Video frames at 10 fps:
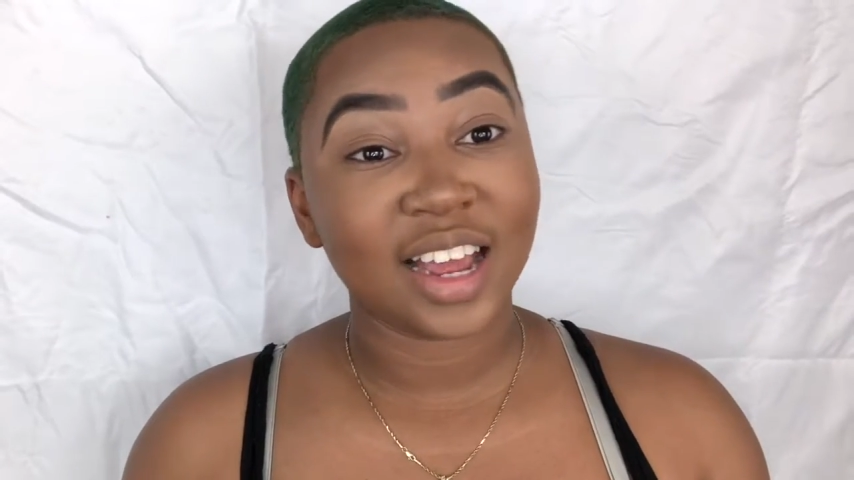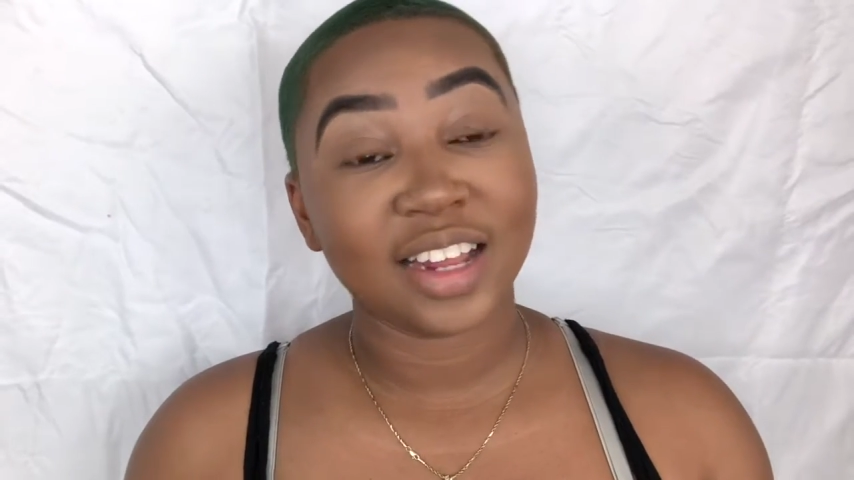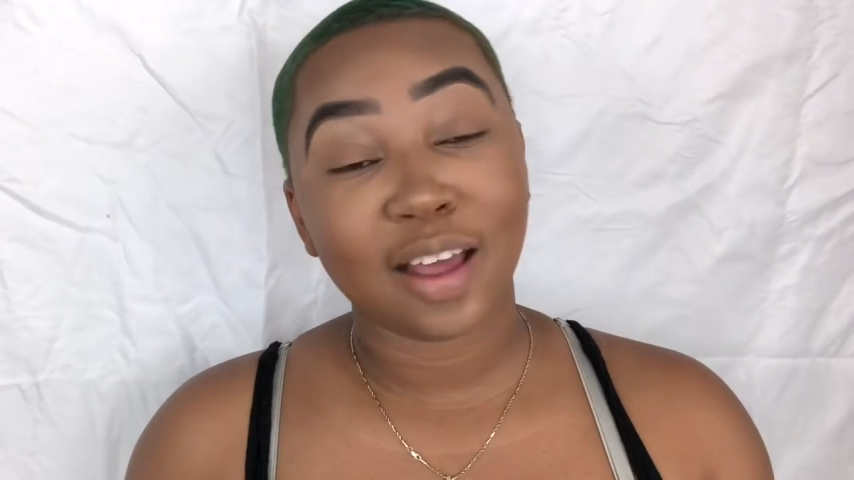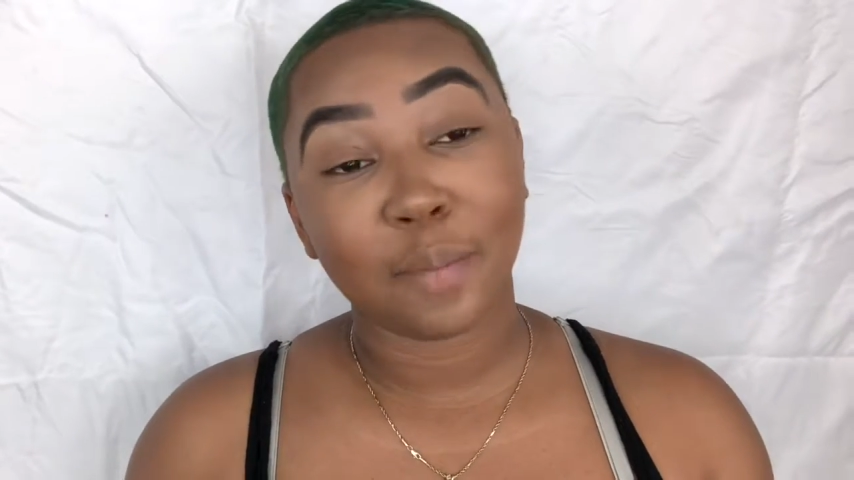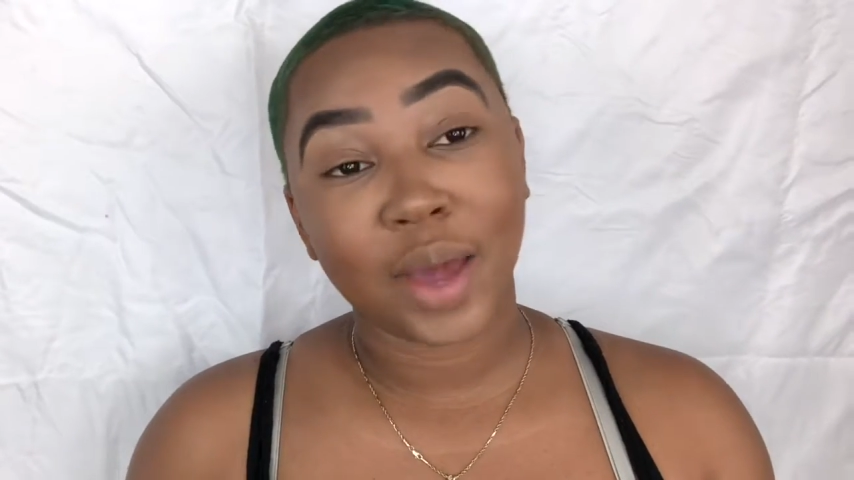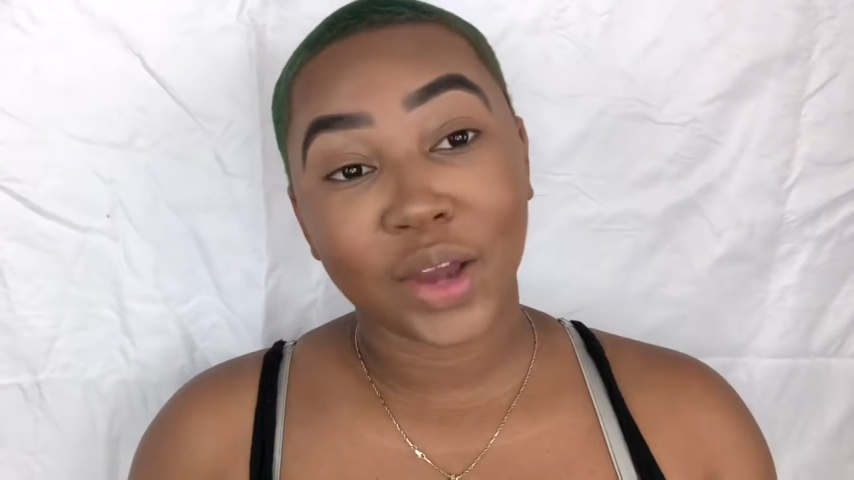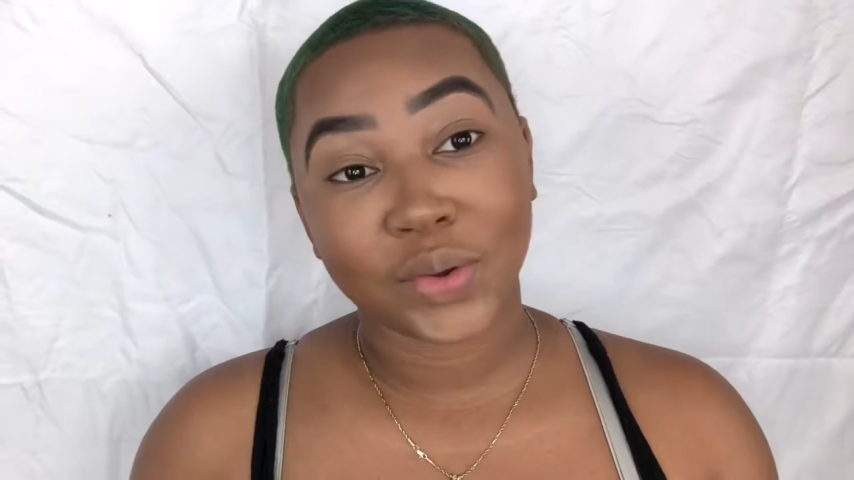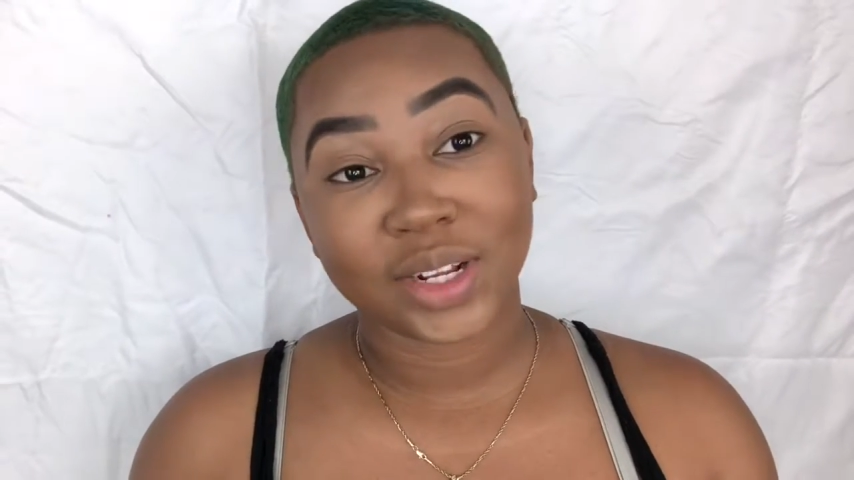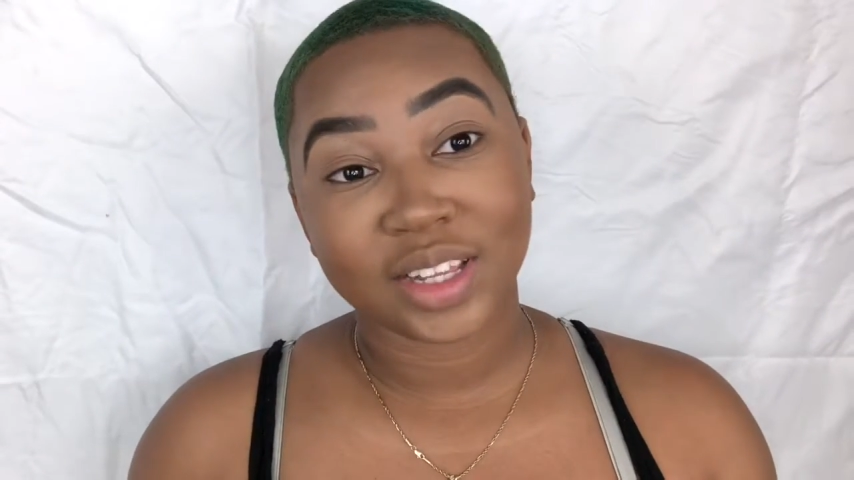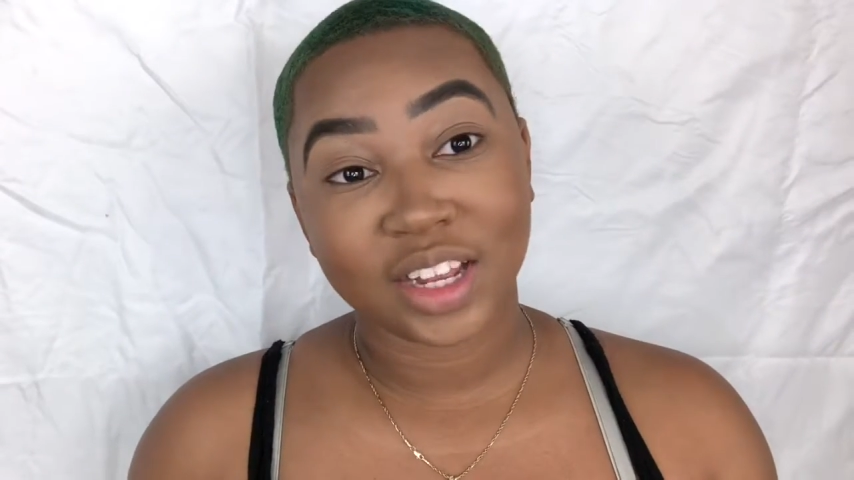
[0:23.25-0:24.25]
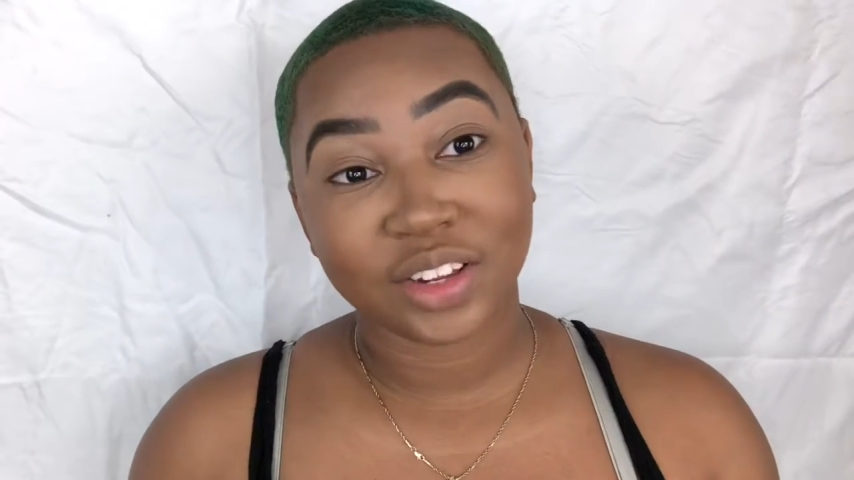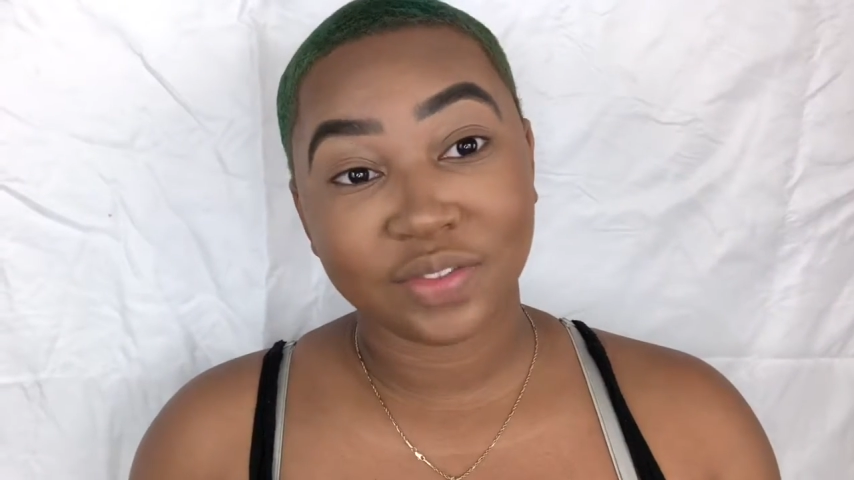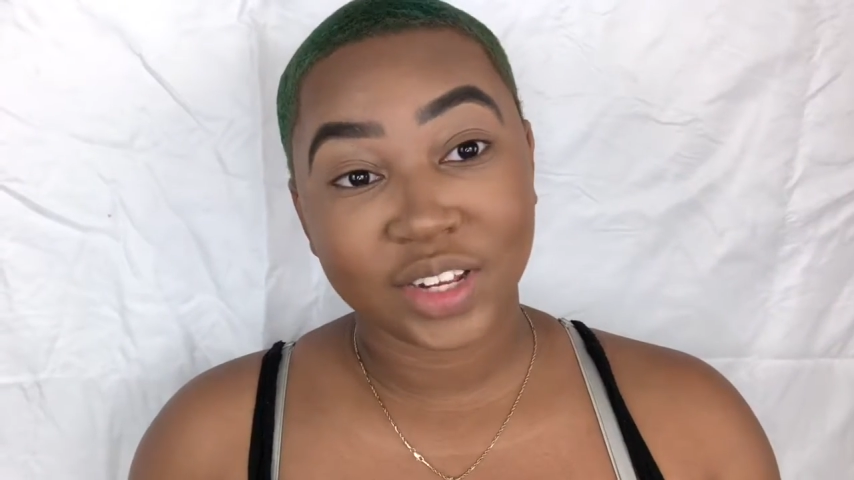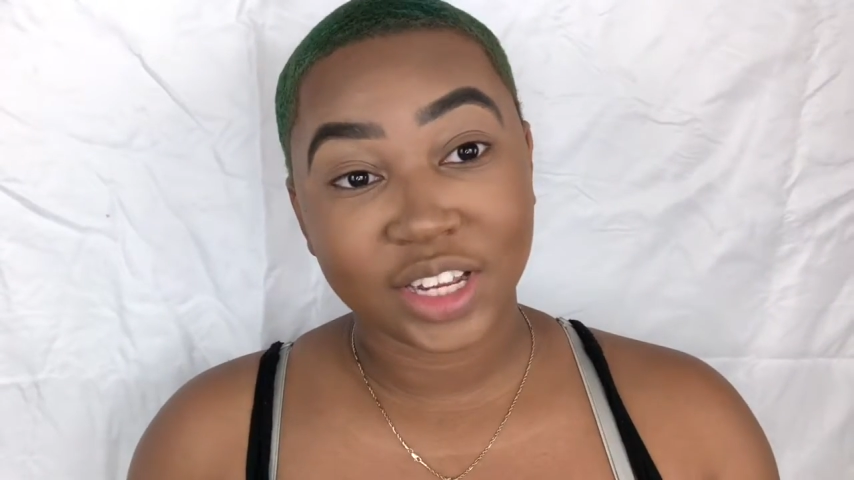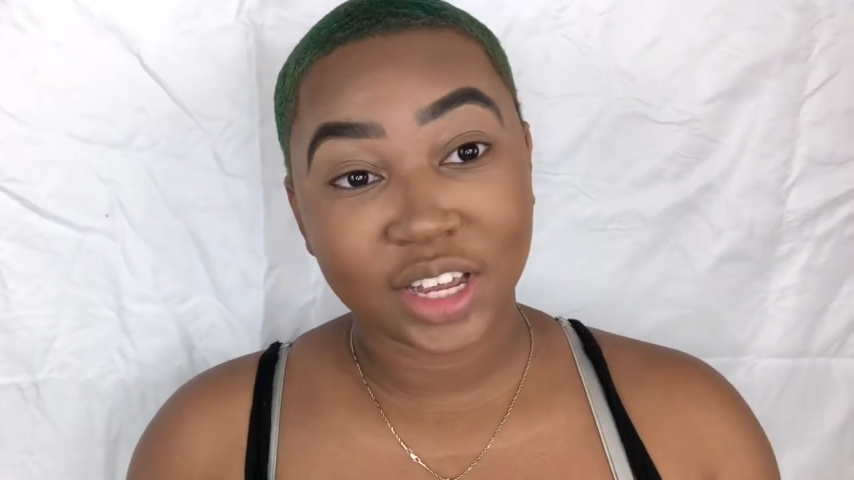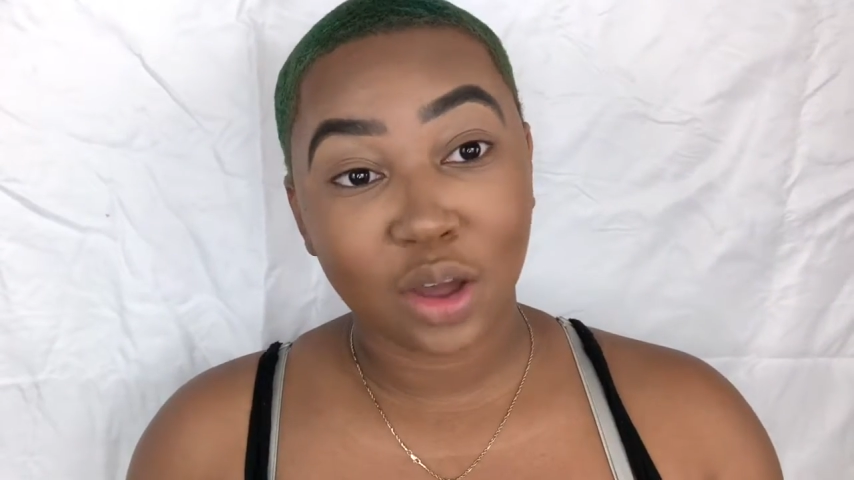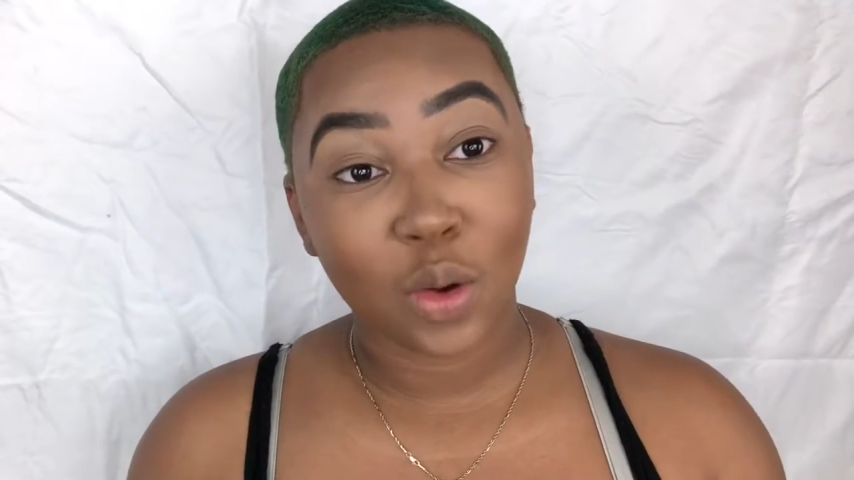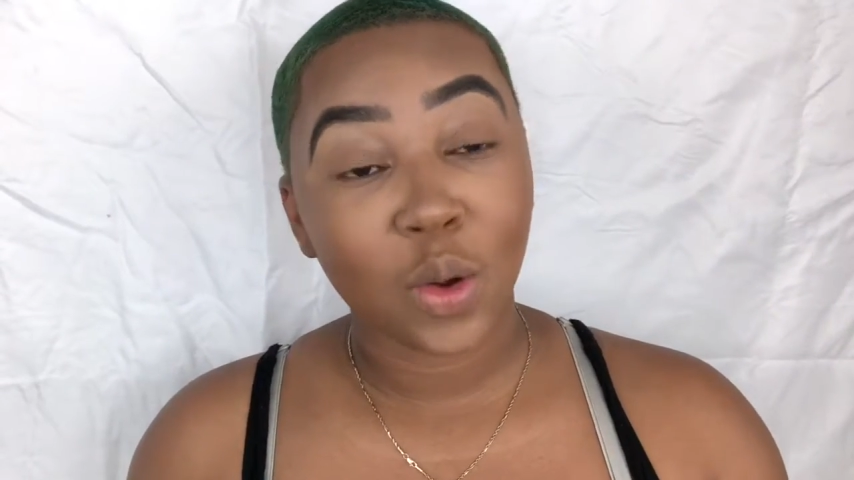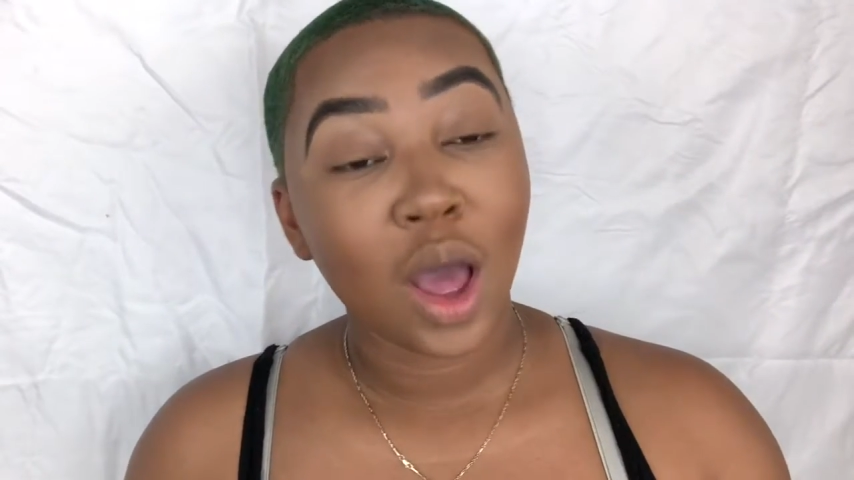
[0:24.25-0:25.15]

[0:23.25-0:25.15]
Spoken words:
and I'm back with another video.